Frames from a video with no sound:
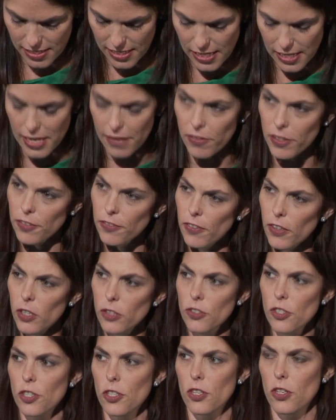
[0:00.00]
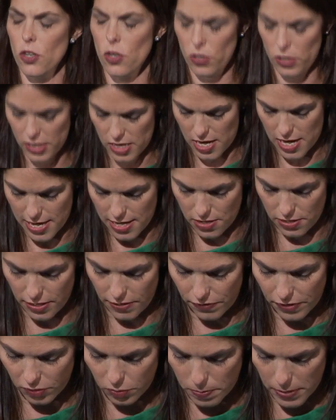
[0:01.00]
He never faltered or tired of
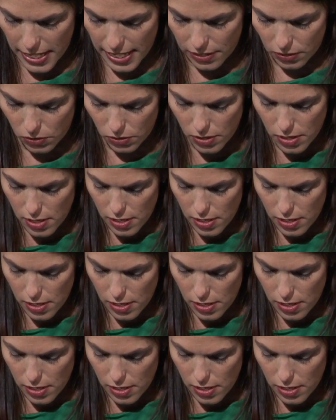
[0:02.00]
this battle.